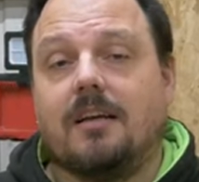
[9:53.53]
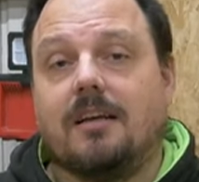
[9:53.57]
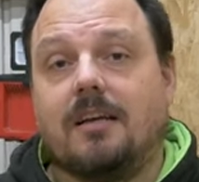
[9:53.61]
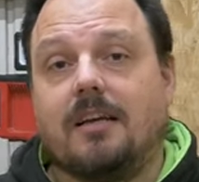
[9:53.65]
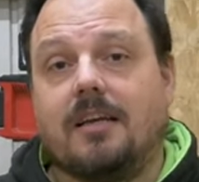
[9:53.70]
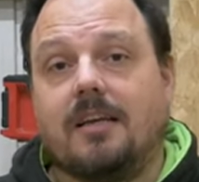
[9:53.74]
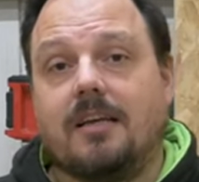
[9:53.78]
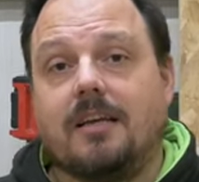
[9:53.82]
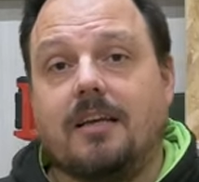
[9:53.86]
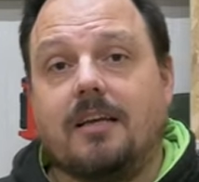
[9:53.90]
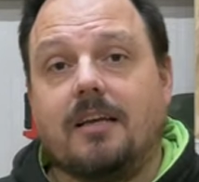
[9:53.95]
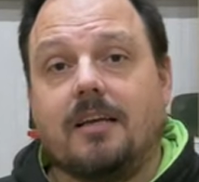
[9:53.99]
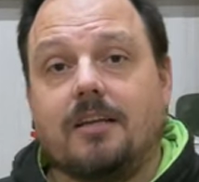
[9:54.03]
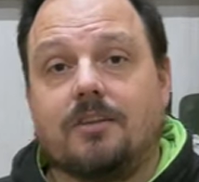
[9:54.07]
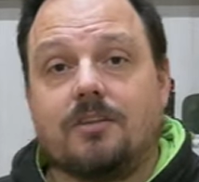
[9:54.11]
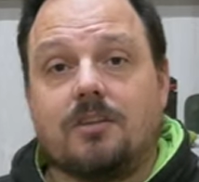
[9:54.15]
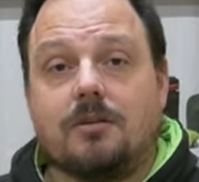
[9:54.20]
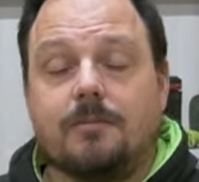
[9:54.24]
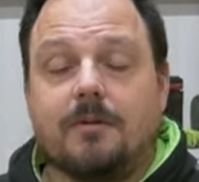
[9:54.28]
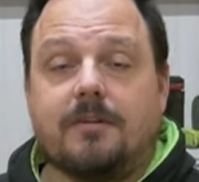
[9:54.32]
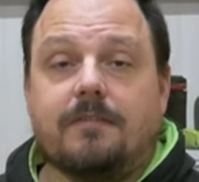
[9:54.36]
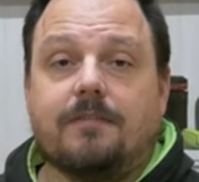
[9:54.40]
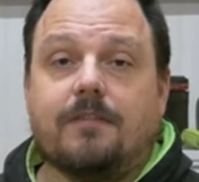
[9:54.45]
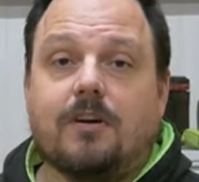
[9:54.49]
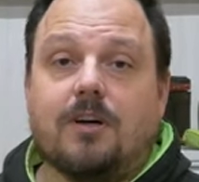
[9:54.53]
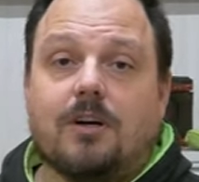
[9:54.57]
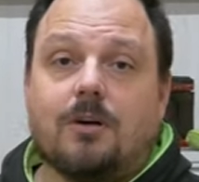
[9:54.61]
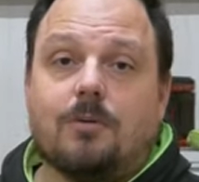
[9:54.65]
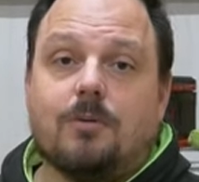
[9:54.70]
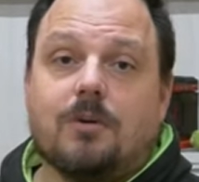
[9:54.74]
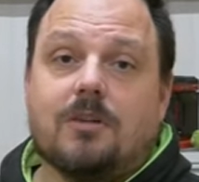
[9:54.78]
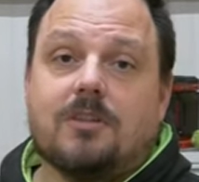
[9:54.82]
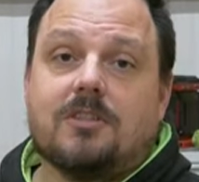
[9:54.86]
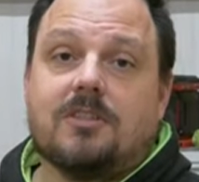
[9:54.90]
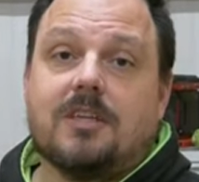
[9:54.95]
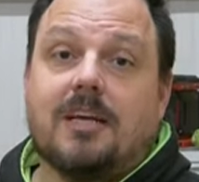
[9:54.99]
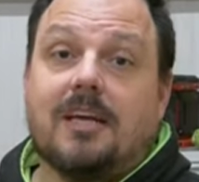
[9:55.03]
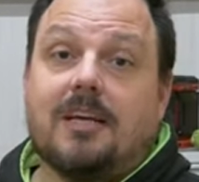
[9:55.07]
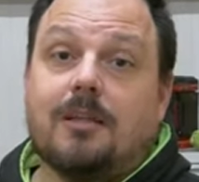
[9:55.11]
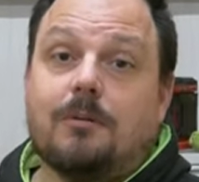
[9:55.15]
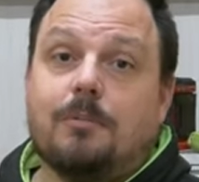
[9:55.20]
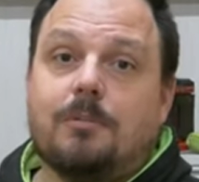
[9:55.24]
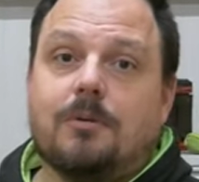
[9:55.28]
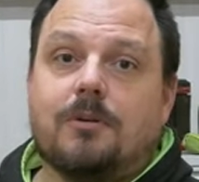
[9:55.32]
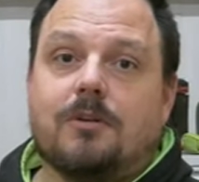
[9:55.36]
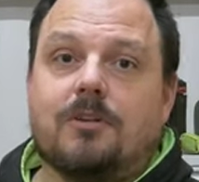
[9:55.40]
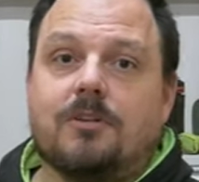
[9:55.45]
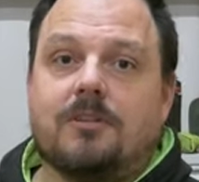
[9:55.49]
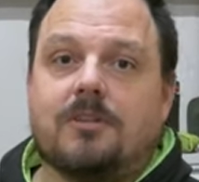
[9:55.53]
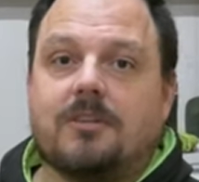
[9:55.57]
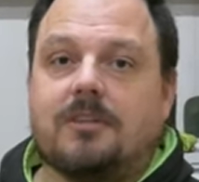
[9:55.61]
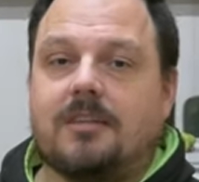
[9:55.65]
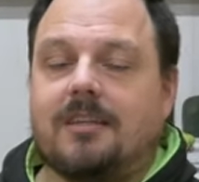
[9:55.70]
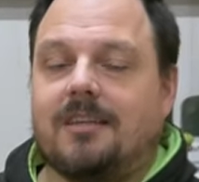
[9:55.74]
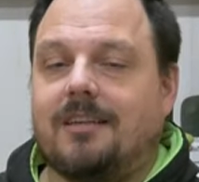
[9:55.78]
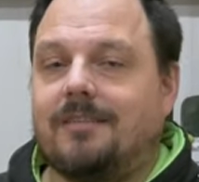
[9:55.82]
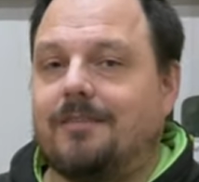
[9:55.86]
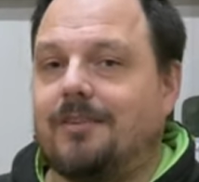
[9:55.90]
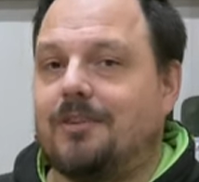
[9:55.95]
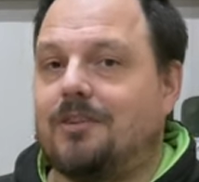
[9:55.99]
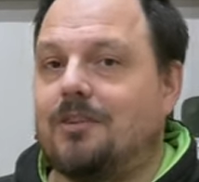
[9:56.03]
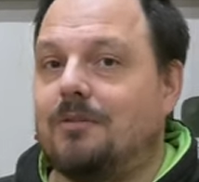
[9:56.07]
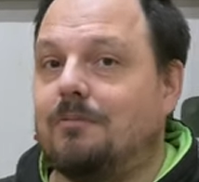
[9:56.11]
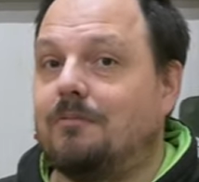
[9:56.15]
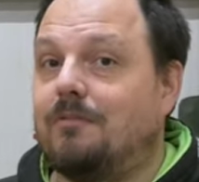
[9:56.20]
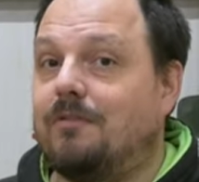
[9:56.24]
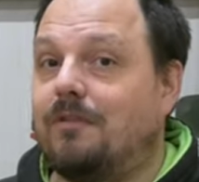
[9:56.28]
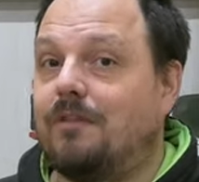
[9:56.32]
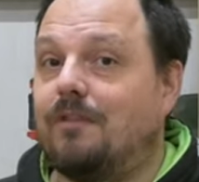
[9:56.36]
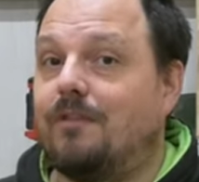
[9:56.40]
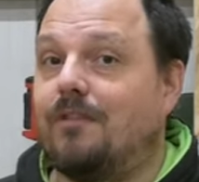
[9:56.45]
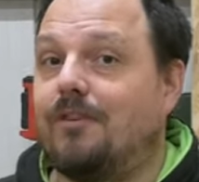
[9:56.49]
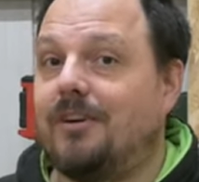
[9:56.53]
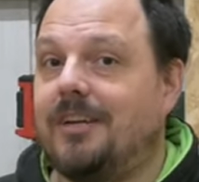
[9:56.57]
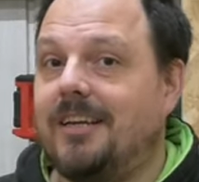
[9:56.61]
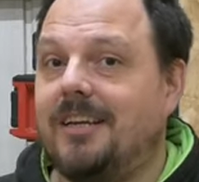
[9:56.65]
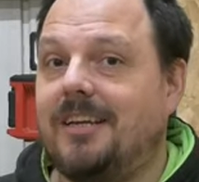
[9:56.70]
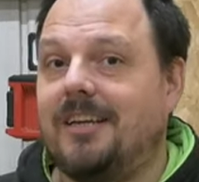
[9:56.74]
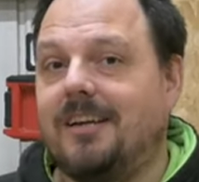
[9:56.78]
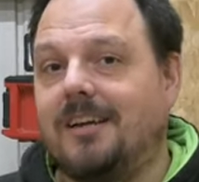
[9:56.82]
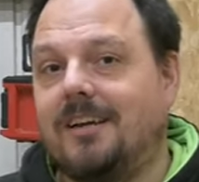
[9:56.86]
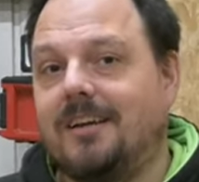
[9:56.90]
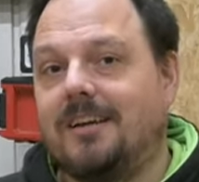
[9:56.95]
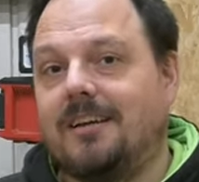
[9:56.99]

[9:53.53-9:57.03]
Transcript: He is coming forward to help us deliver some free